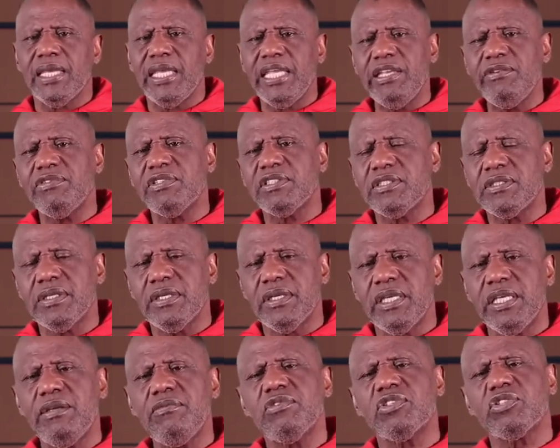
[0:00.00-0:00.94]
he was
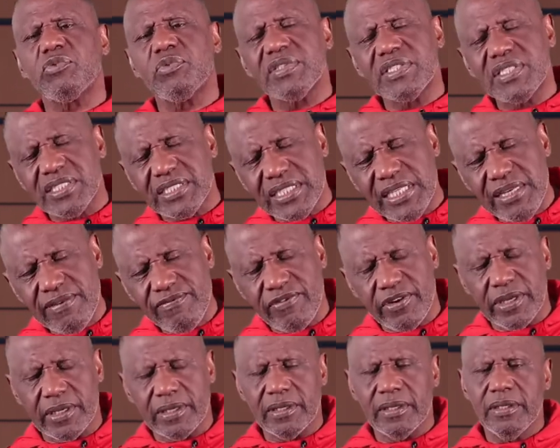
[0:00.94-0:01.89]

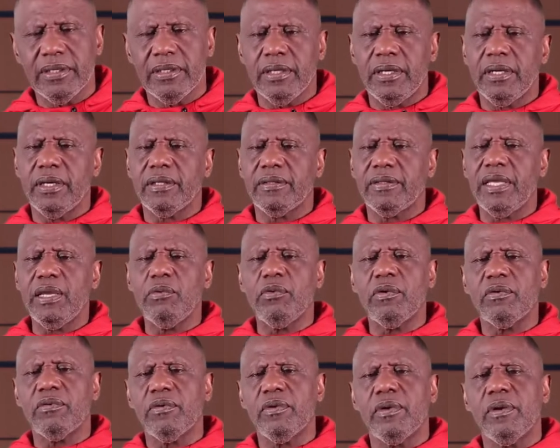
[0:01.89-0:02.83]
receiving, they
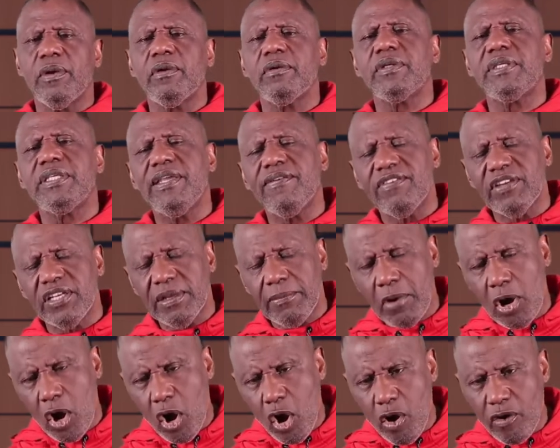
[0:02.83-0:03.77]
were giving
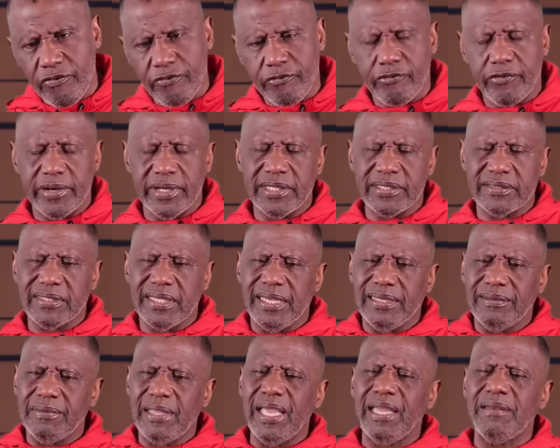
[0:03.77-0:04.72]
him offerings
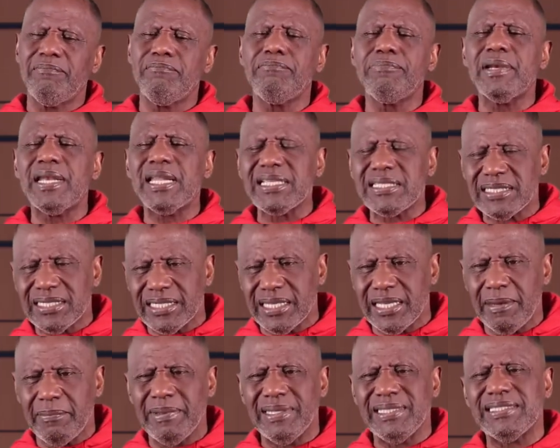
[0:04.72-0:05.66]
and
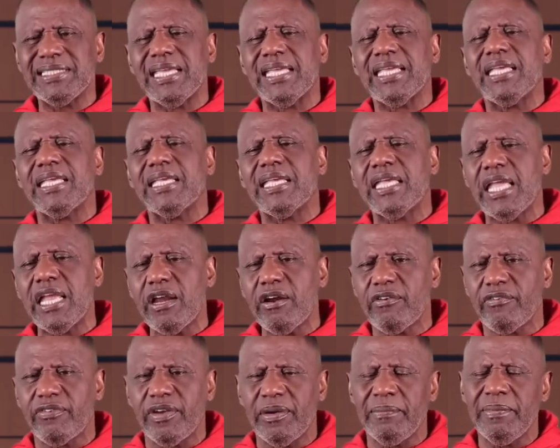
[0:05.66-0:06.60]
blessing him and taking
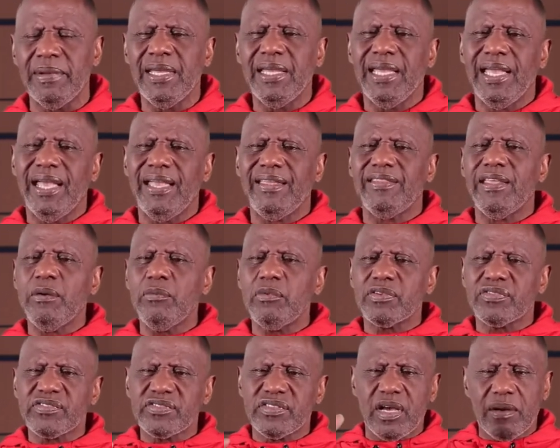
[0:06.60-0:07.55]
care of him. And there
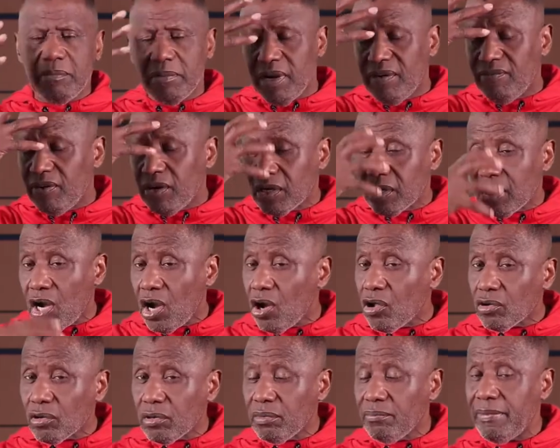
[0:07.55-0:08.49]
was some of a
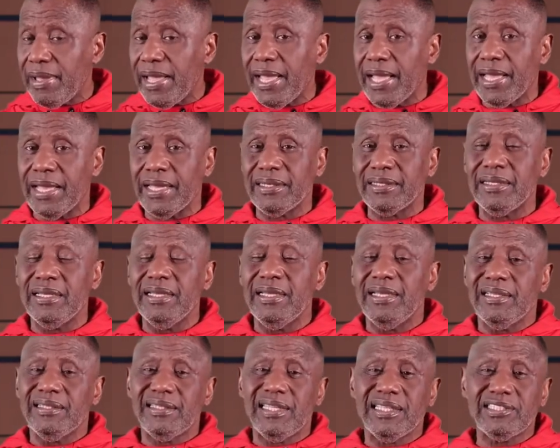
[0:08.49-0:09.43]
carnal mind
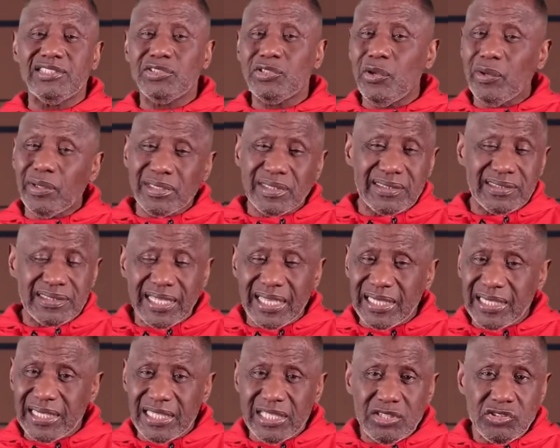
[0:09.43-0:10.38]
that started to
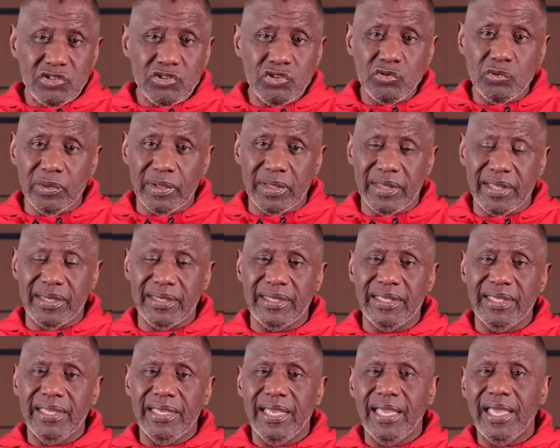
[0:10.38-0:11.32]
take issue with
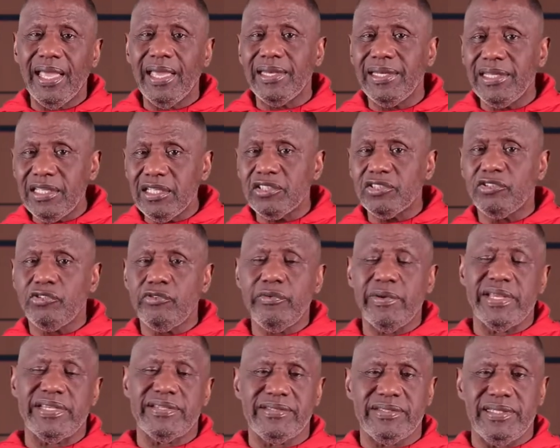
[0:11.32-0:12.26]
it. And he
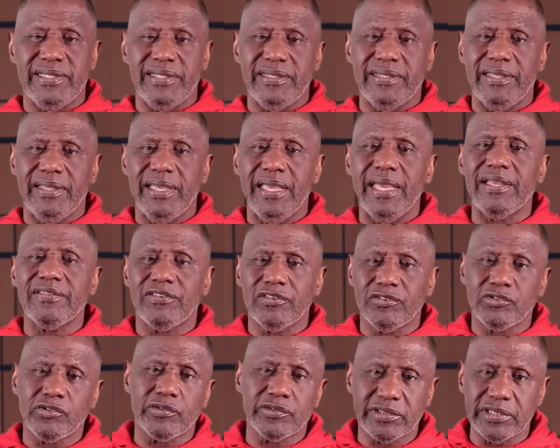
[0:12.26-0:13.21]
addressed it at
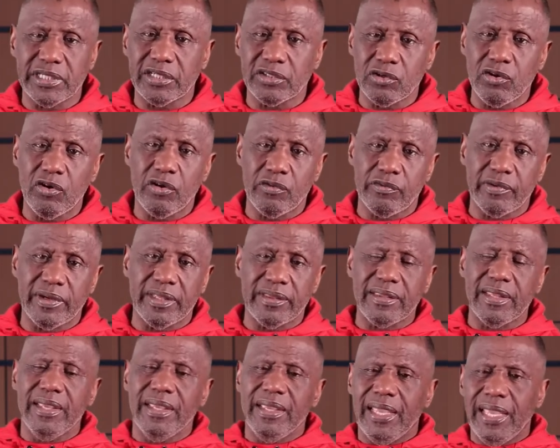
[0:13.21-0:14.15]
the church at
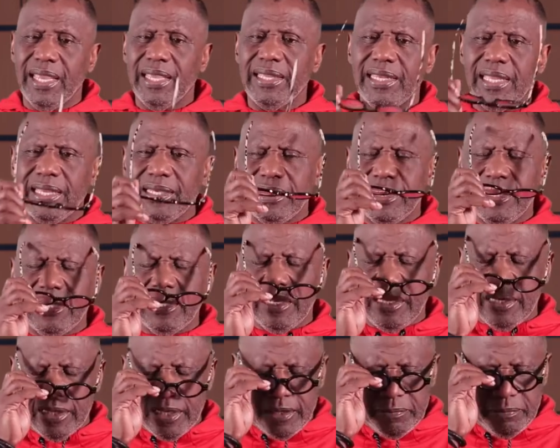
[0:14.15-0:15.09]
Corinth.
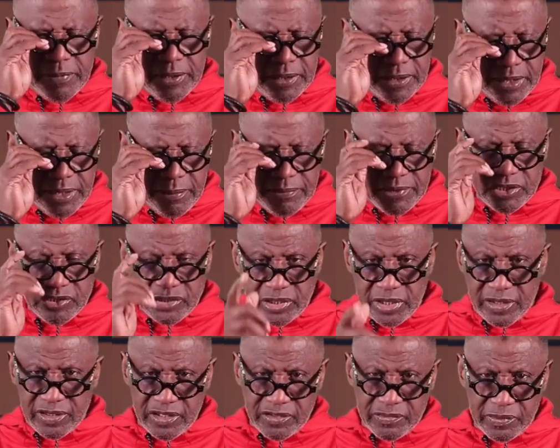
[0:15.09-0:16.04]
And let me
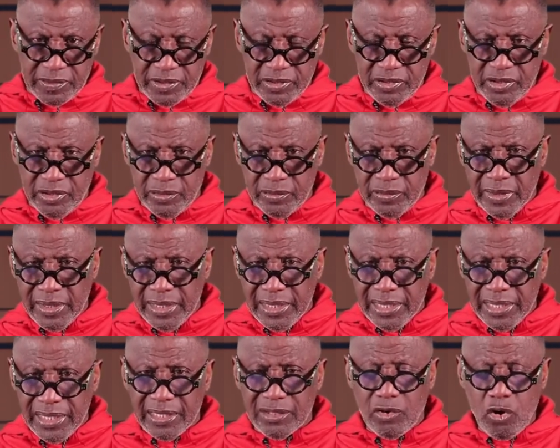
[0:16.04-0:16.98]
share this with you
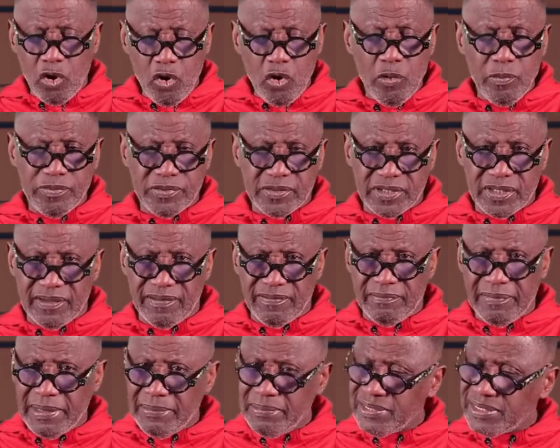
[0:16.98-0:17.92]
in hopes
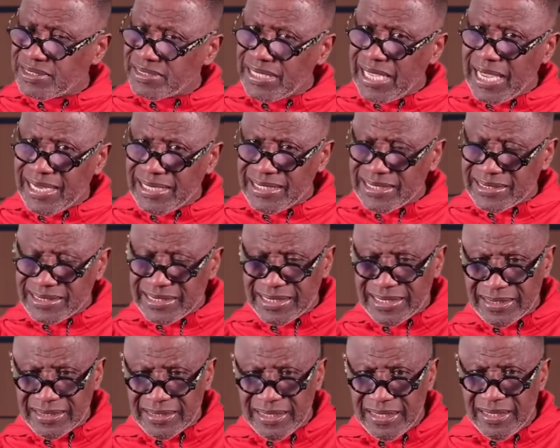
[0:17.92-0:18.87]
of maybe
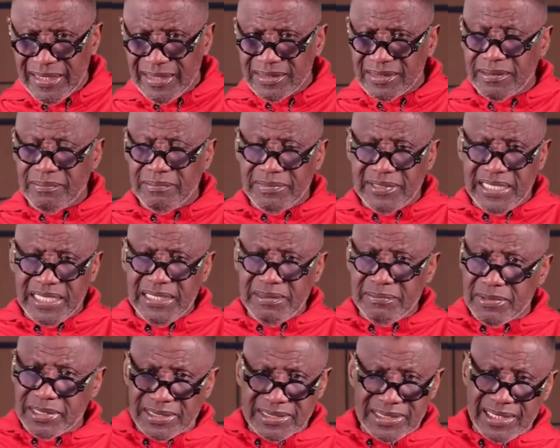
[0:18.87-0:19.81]
silencing some
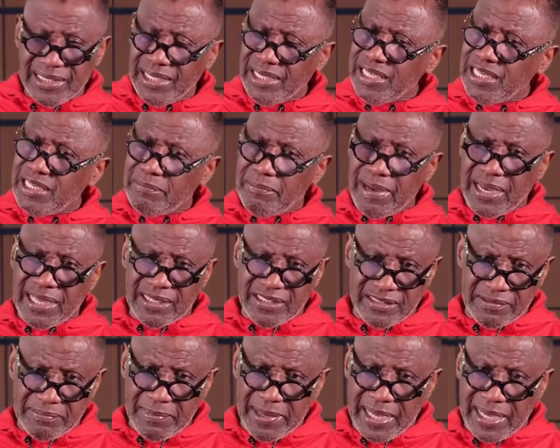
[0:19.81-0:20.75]
demons in
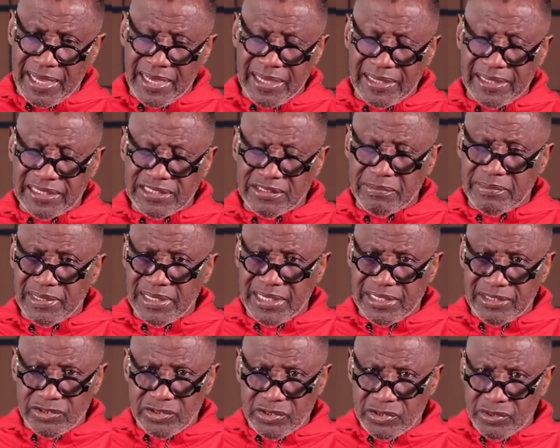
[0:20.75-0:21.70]
anybody's mind as it
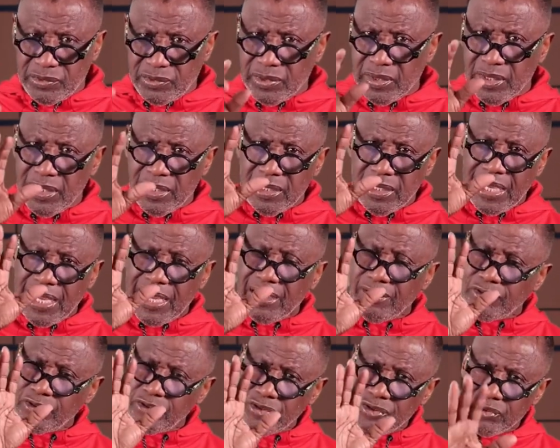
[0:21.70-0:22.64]
relates to
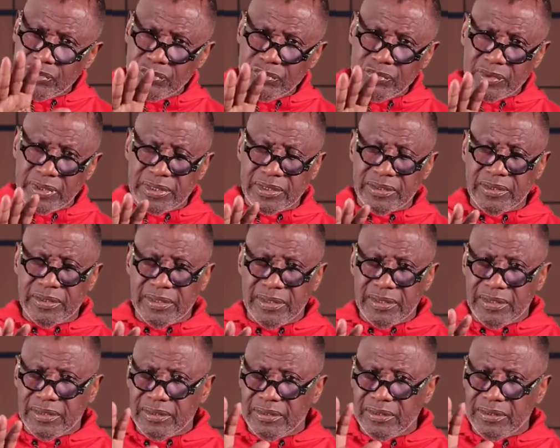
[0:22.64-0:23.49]
how you and